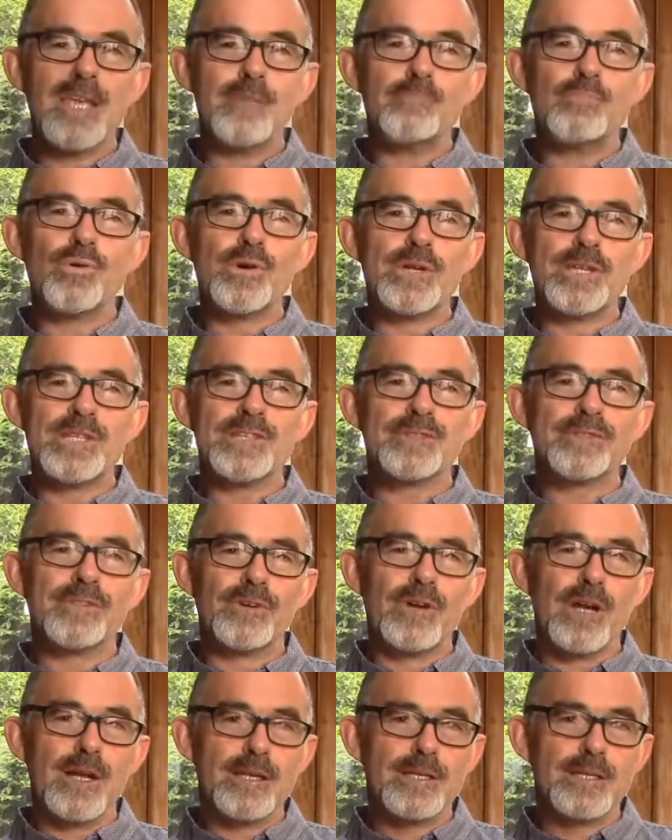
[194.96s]
points
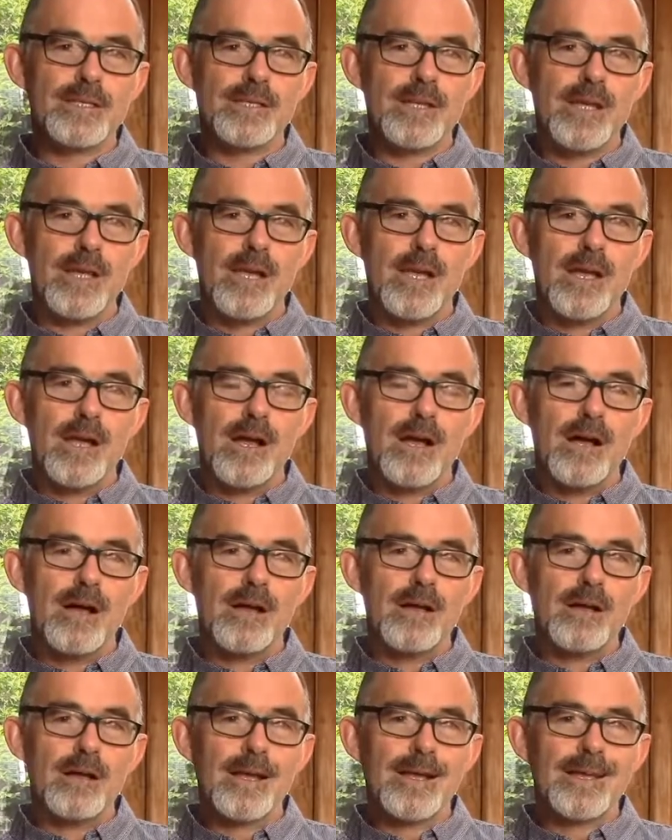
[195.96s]
for us
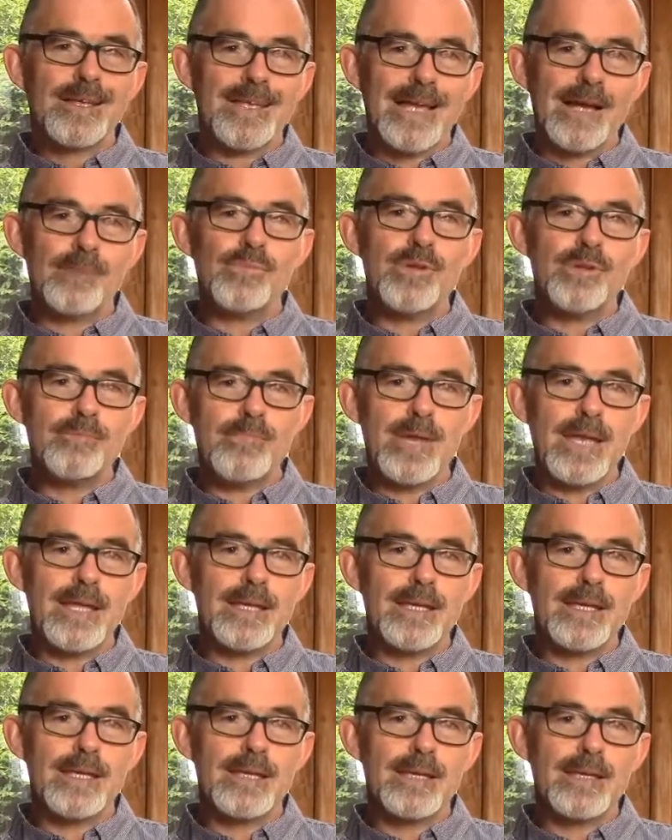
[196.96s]
are, can we
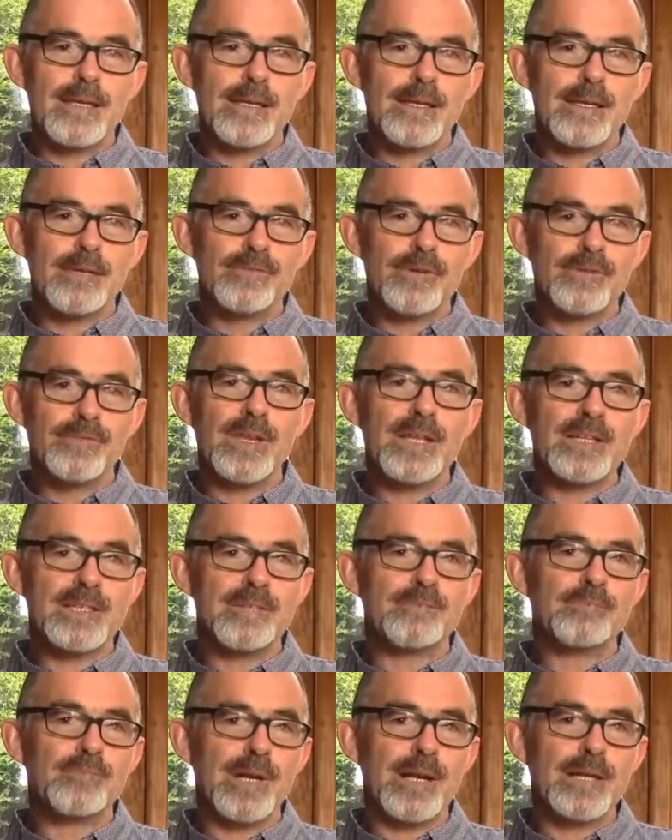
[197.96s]
make
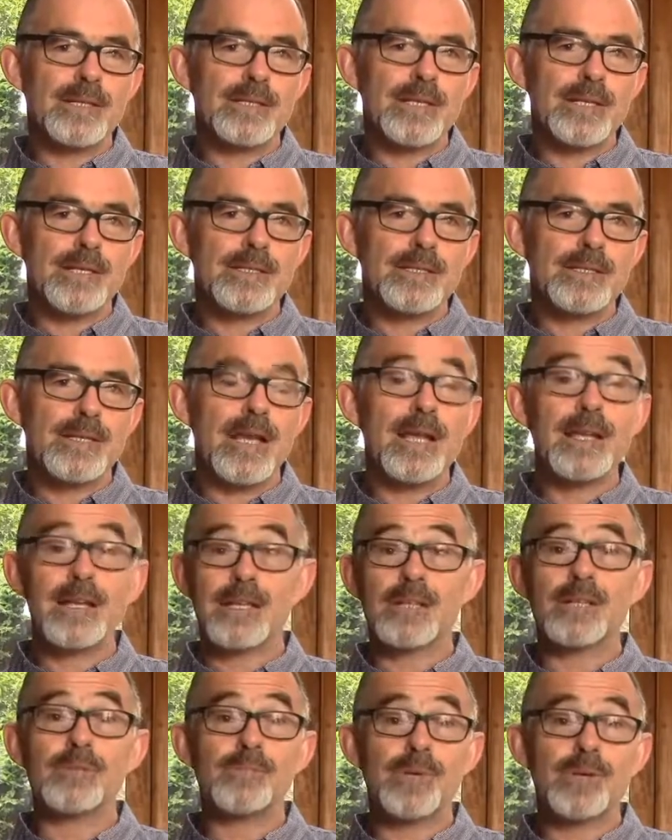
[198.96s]
reflective practice a
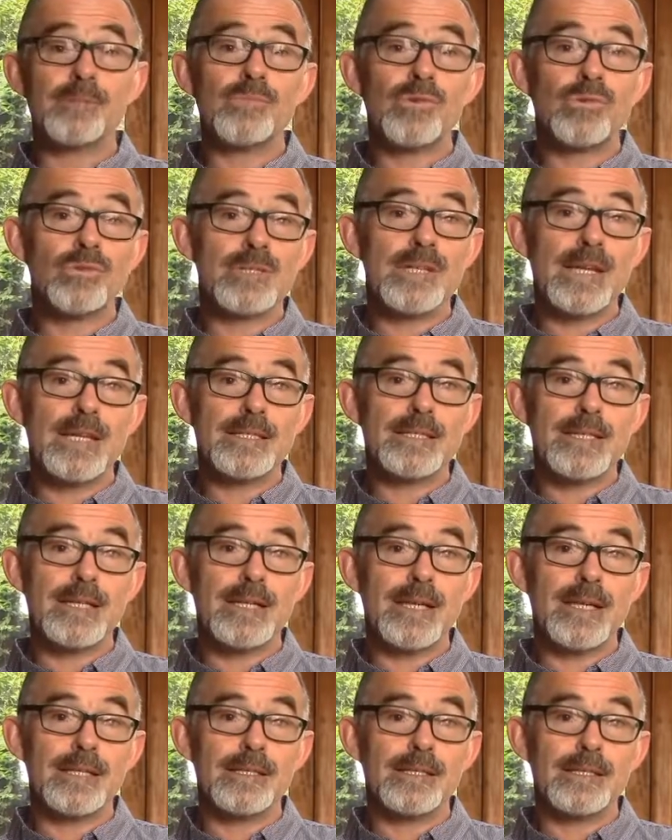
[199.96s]
little bit more
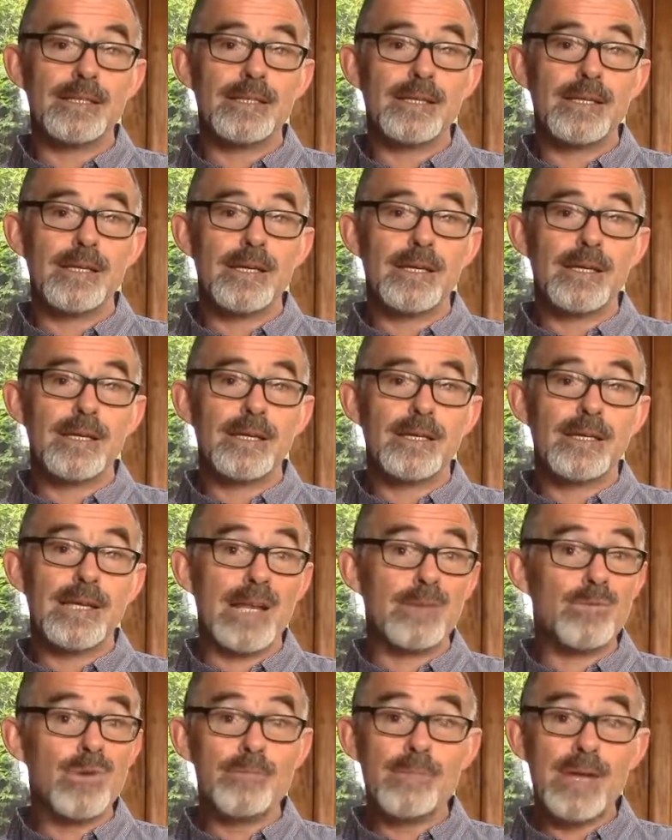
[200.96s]
data-led?
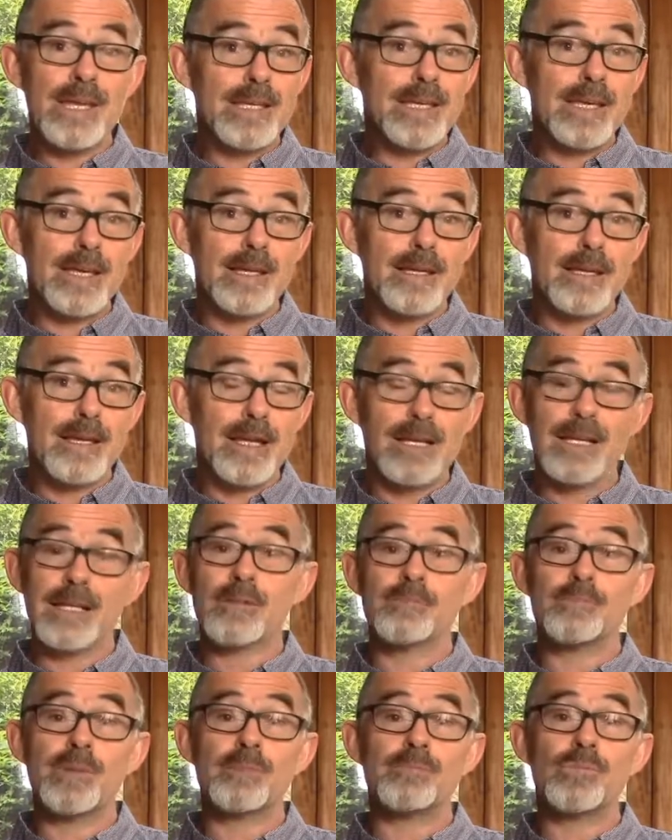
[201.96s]
Can we make it a little
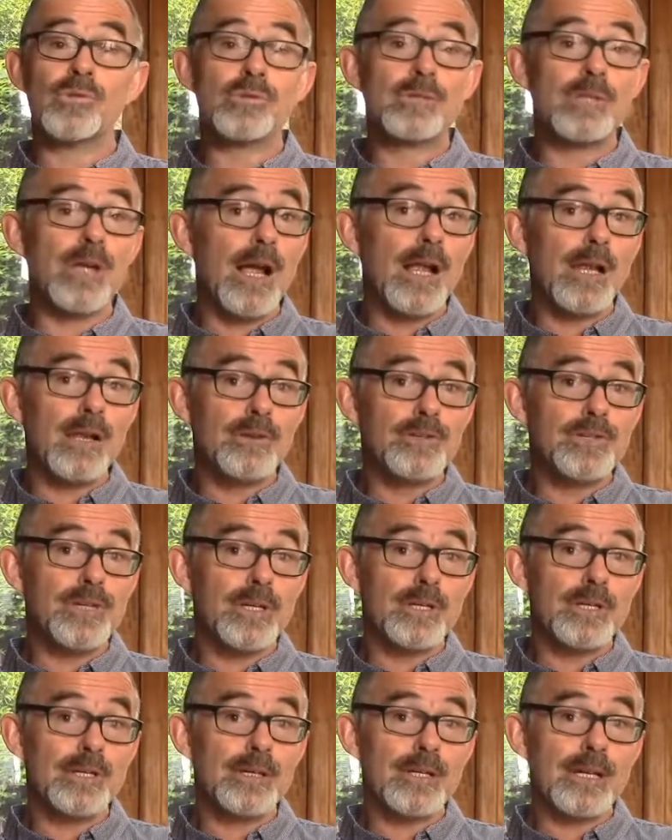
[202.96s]
bit more
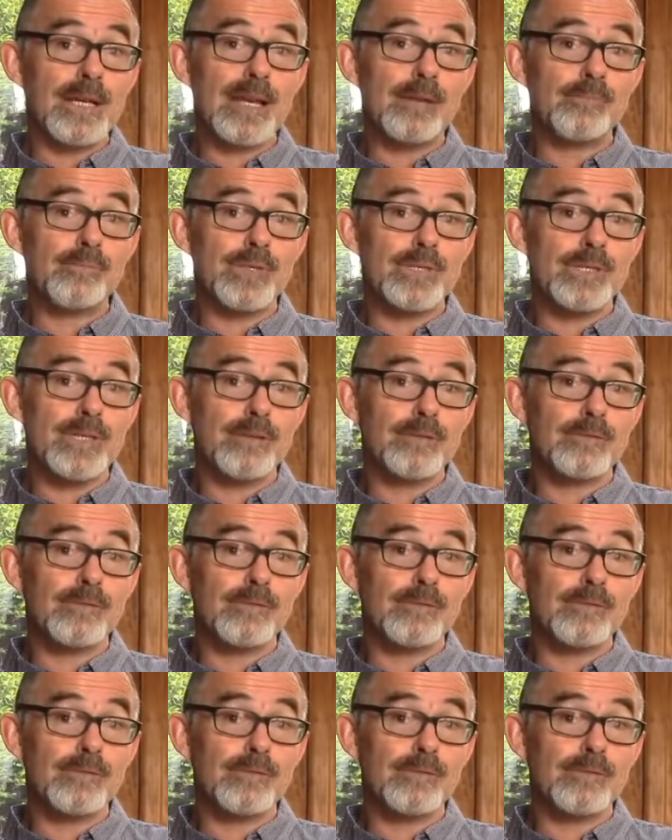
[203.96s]
dialogic and collaborative?